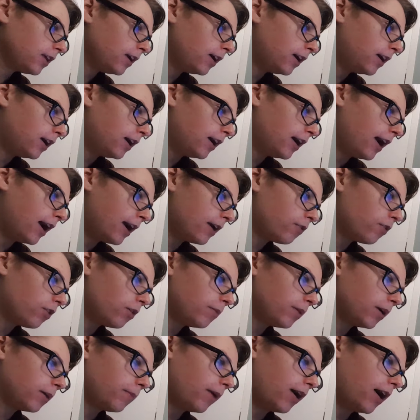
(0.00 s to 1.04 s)

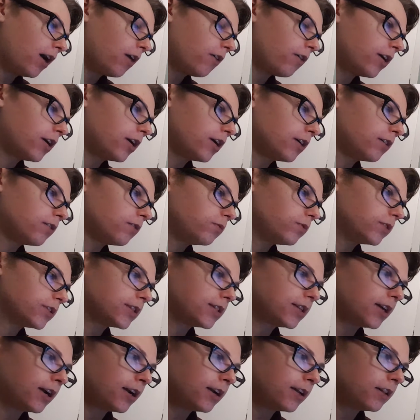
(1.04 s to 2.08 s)
Anaerobic power was
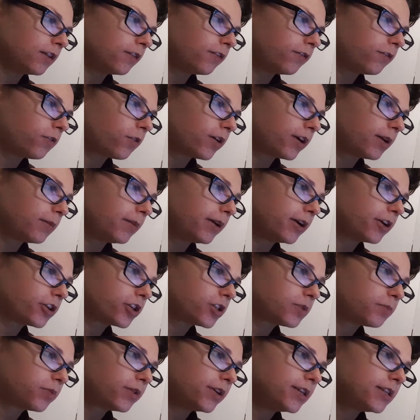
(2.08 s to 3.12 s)
done in the 40-meter
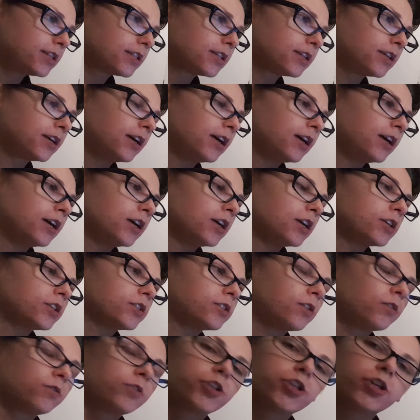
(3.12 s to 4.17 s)
sprint.
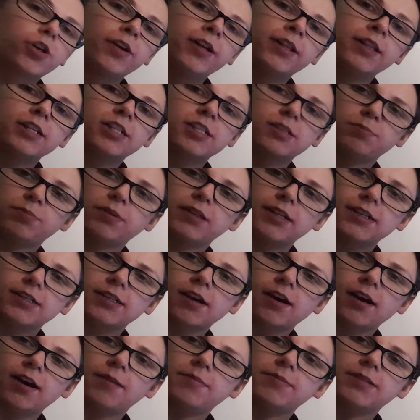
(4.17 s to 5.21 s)
So during the split
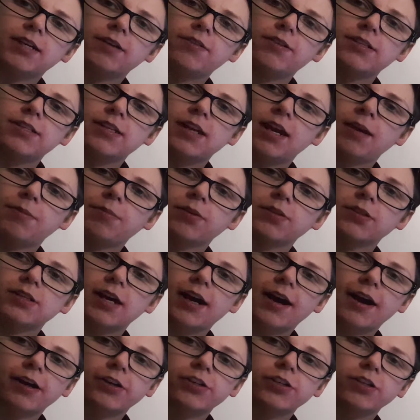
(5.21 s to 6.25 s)
times, I was able
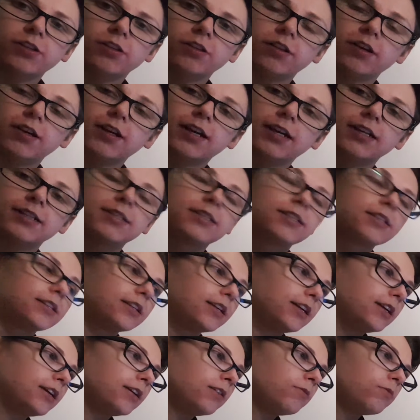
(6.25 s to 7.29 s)
to actually look and
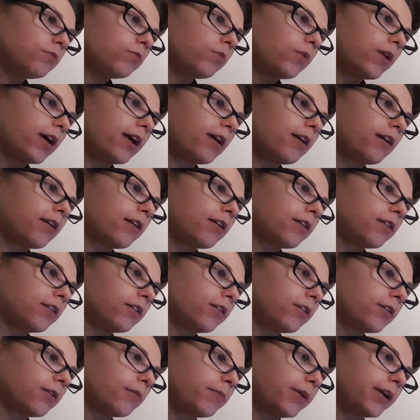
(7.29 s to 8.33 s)
see where
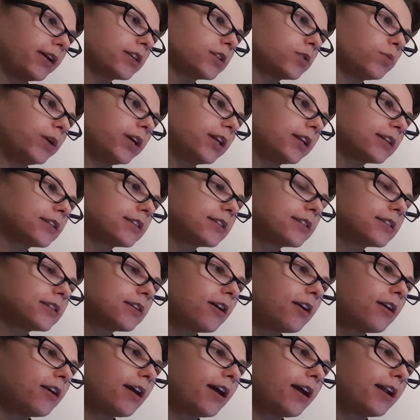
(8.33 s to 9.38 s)
her biggest weaknesses
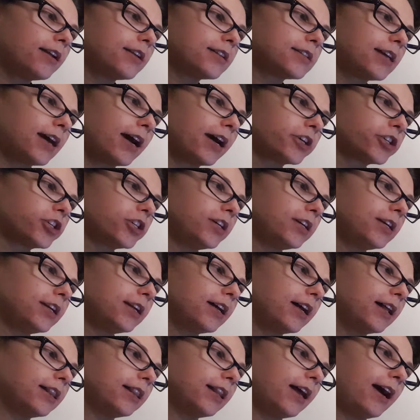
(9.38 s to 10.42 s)
are, and it's actually
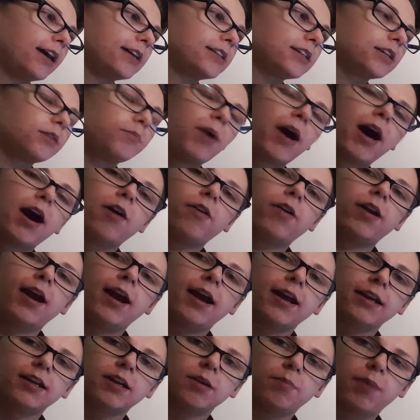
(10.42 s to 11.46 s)
in lactic power
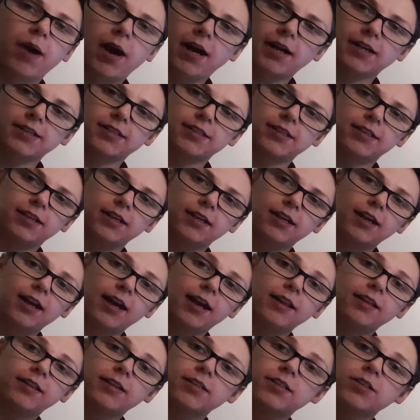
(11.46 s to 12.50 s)
and capacity.
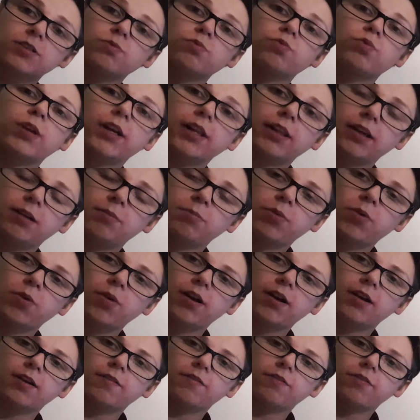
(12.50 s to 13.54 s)
And this is really
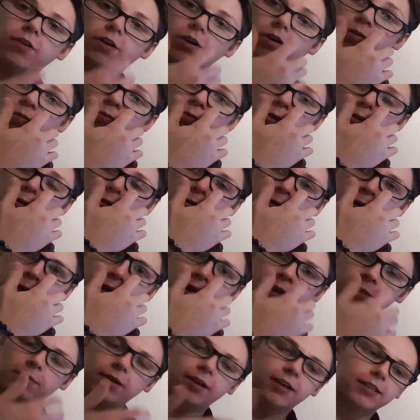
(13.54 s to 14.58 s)
important for her role
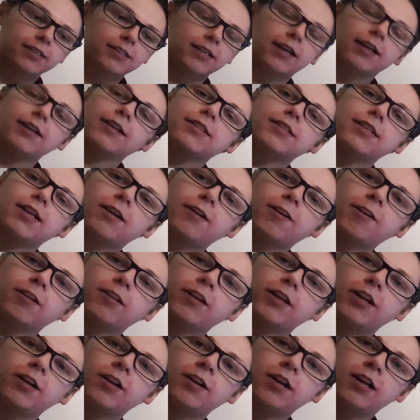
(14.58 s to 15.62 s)
because, like I said
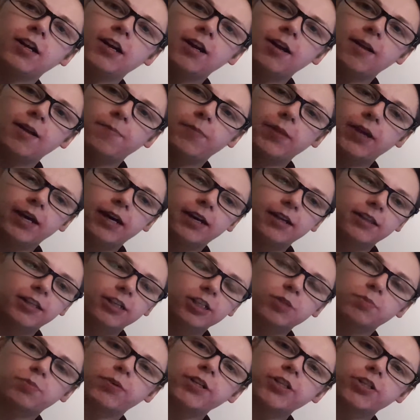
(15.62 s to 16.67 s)
earlier, the
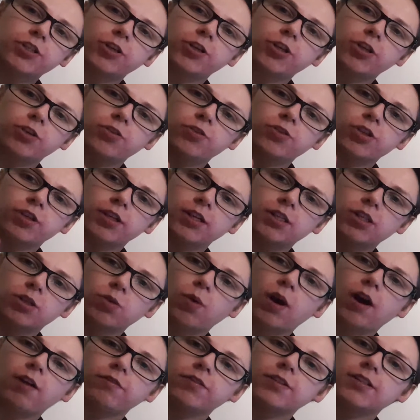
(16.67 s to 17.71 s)
sprints are usually
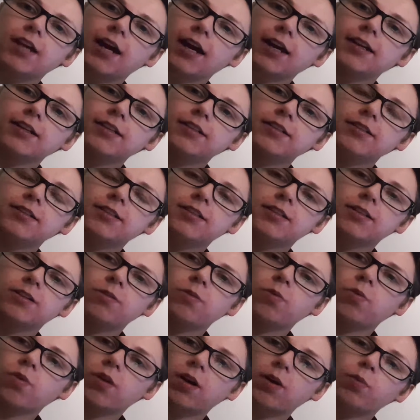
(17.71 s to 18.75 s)
12 seconds
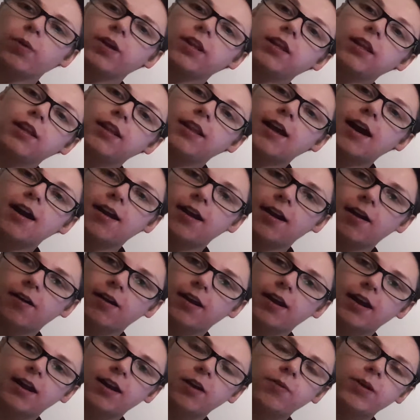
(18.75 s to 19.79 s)
or within that
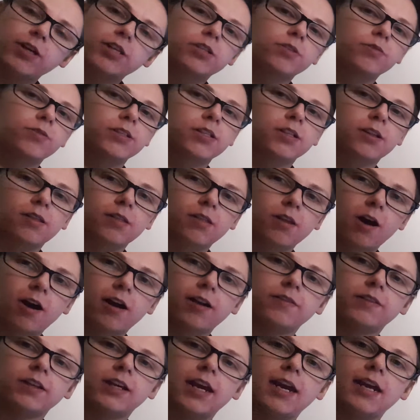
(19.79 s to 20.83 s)
area anyway, so it's a lot
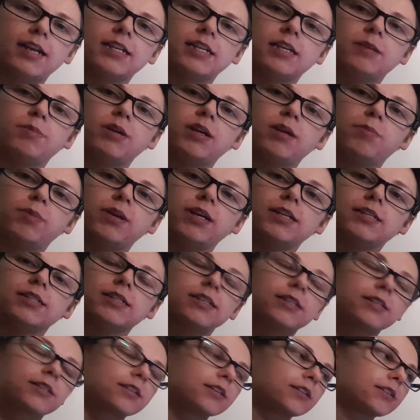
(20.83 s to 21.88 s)
of the ATP
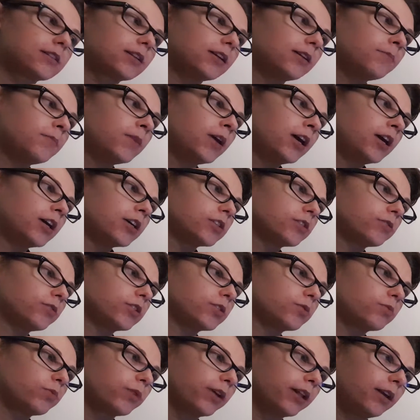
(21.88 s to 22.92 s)
pieces system. So
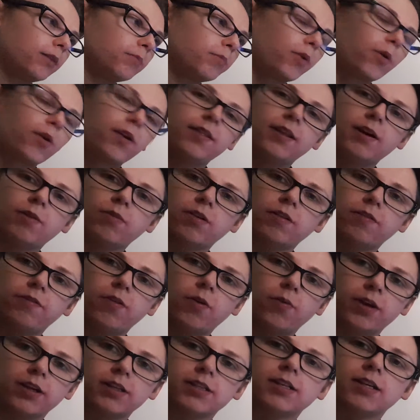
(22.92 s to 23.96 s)
it's really important that we're
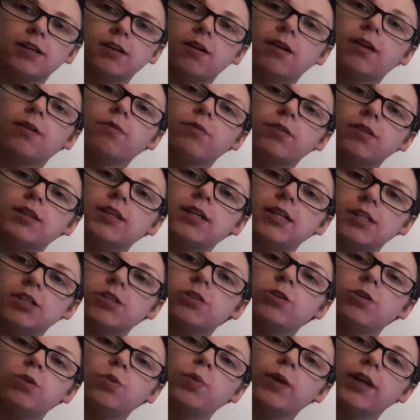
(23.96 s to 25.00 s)
focusing on these
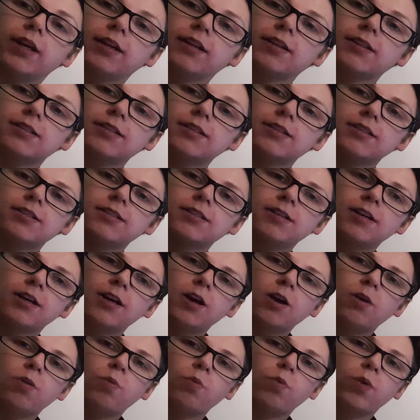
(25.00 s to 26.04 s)
two weaknesses
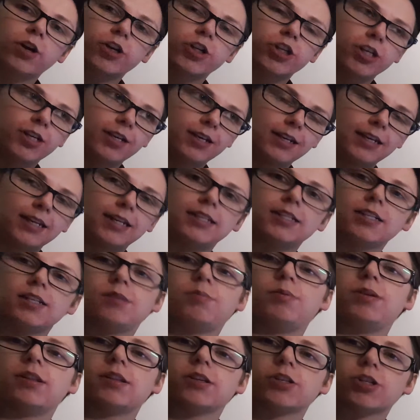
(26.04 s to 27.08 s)
where she needs
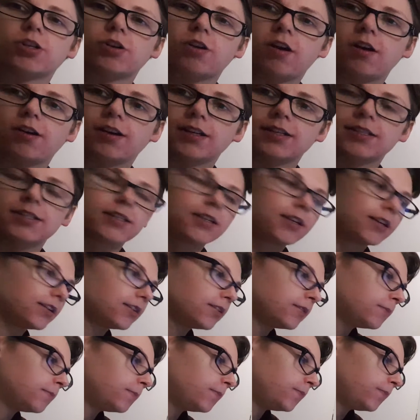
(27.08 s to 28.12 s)
to be the strongest
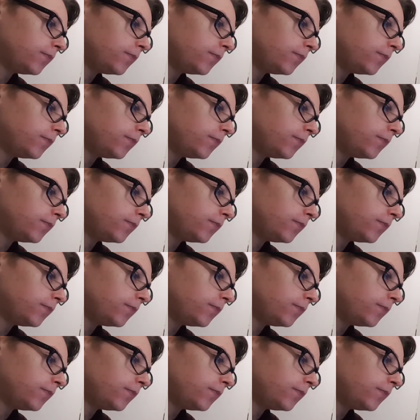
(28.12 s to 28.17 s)
in.